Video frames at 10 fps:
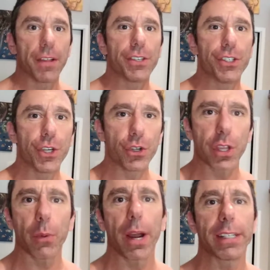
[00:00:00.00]
Now this is
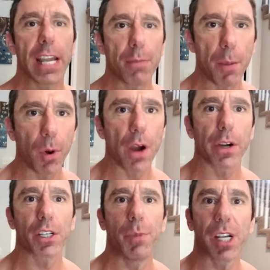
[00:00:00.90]
usually where I take my
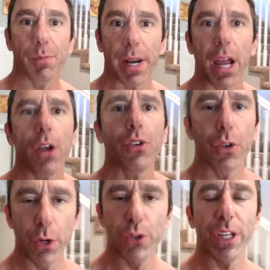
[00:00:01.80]
progress pics, but I
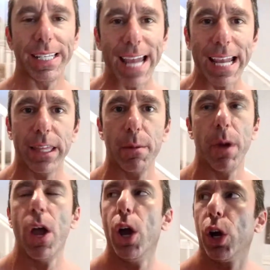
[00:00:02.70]
also usually take
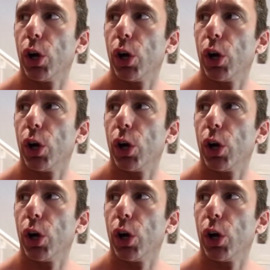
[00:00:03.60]
them